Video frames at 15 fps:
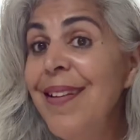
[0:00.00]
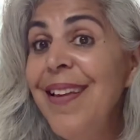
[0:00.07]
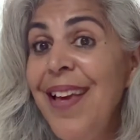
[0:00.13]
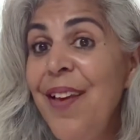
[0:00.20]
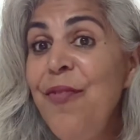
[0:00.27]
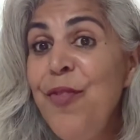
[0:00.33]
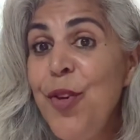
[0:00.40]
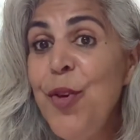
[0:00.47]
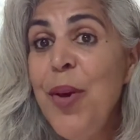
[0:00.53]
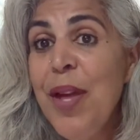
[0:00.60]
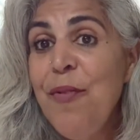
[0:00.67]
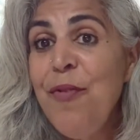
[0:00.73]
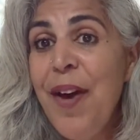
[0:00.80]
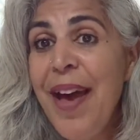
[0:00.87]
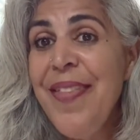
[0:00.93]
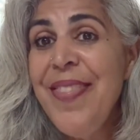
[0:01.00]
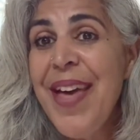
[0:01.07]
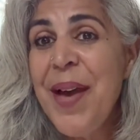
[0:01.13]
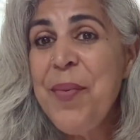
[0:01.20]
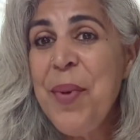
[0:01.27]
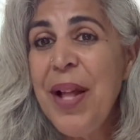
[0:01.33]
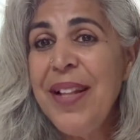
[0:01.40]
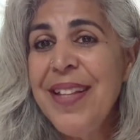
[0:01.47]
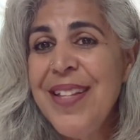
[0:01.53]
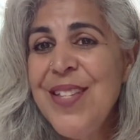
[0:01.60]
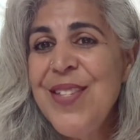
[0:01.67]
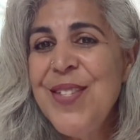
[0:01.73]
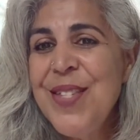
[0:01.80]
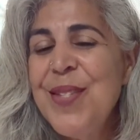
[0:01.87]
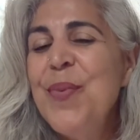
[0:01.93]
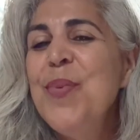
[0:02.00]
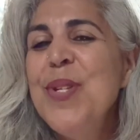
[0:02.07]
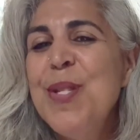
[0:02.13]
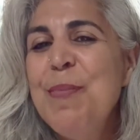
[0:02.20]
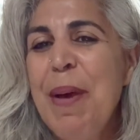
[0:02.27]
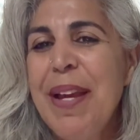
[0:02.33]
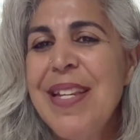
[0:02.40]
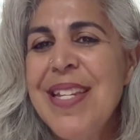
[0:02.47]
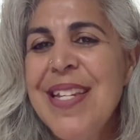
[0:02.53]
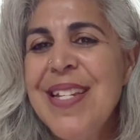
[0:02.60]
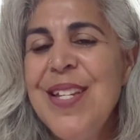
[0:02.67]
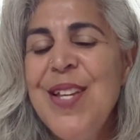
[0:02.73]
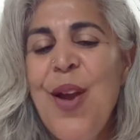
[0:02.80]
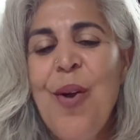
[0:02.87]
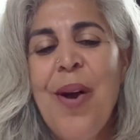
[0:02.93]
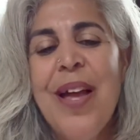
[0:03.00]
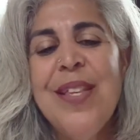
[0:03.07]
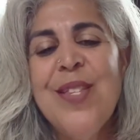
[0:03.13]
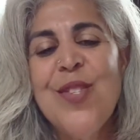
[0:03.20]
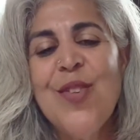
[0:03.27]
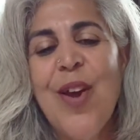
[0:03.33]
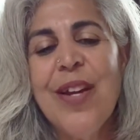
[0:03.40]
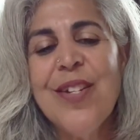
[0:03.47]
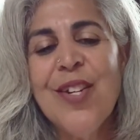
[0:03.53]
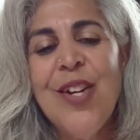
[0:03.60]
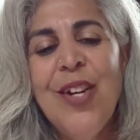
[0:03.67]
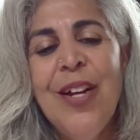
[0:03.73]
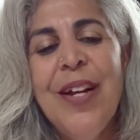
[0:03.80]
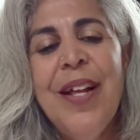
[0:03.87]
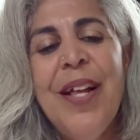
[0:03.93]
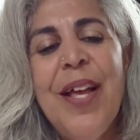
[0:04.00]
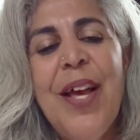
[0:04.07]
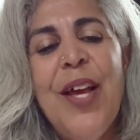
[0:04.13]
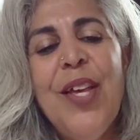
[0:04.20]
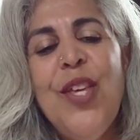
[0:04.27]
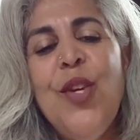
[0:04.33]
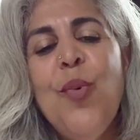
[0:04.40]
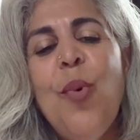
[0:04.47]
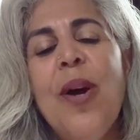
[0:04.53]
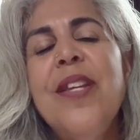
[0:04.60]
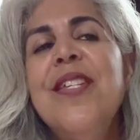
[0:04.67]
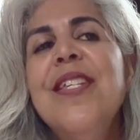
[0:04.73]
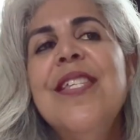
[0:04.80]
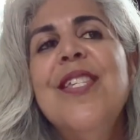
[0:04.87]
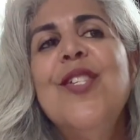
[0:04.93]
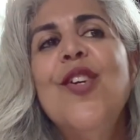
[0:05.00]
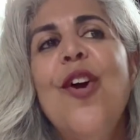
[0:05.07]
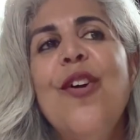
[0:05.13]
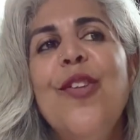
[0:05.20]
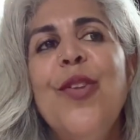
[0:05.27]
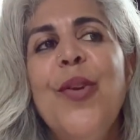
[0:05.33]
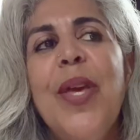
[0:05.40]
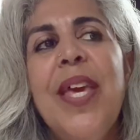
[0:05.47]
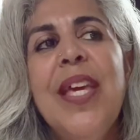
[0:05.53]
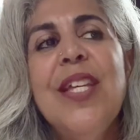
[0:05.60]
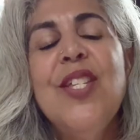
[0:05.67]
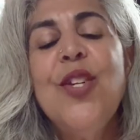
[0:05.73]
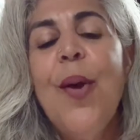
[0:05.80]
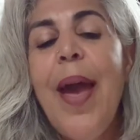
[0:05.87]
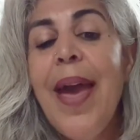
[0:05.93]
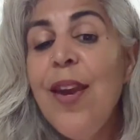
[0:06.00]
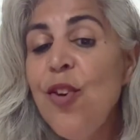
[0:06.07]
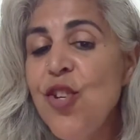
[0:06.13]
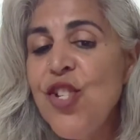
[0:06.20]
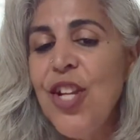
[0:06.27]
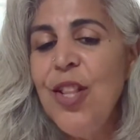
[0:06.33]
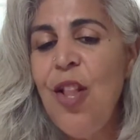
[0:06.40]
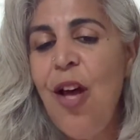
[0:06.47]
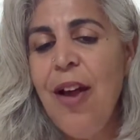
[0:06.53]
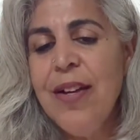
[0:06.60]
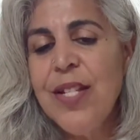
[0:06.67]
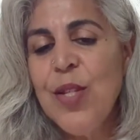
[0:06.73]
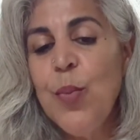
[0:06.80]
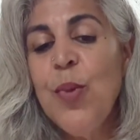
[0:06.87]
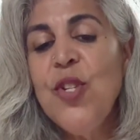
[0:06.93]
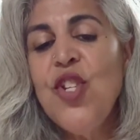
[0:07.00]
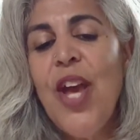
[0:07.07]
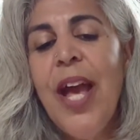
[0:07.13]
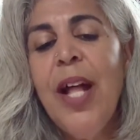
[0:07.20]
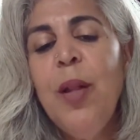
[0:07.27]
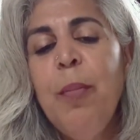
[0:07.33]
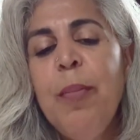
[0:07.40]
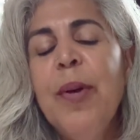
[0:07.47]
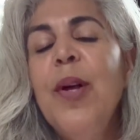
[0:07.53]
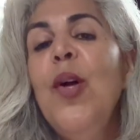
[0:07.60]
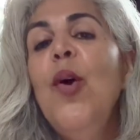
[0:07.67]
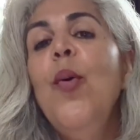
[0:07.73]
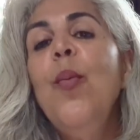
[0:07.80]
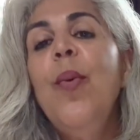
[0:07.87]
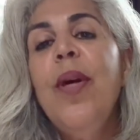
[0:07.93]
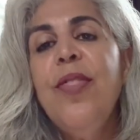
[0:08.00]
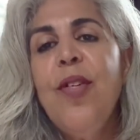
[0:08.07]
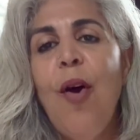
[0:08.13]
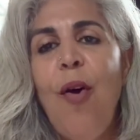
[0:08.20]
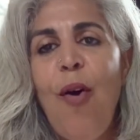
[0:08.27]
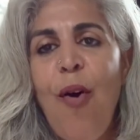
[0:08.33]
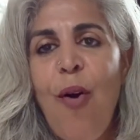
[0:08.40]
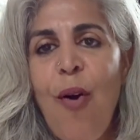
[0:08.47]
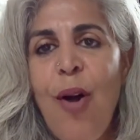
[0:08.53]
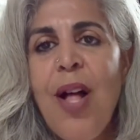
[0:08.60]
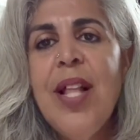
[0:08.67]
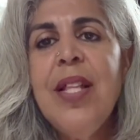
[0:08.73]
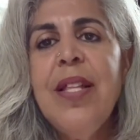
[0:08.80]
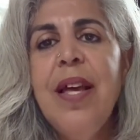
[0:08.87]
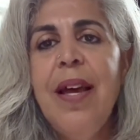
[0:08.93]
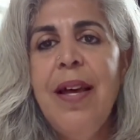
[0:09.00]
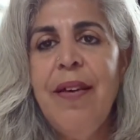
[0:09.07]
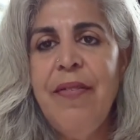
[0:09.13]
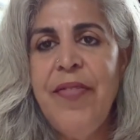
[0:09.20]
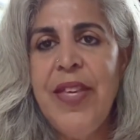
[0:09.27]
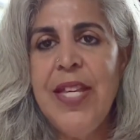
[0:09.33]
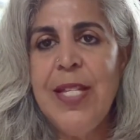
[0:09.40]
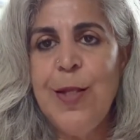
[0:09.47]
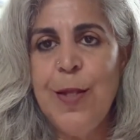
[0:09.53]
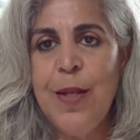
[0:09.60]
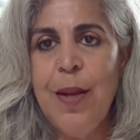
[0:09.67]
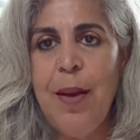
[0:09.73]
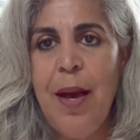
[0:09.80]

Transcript: if you can find that well-respected yoga instructor, you want to start looking into energy locks, which help with all of these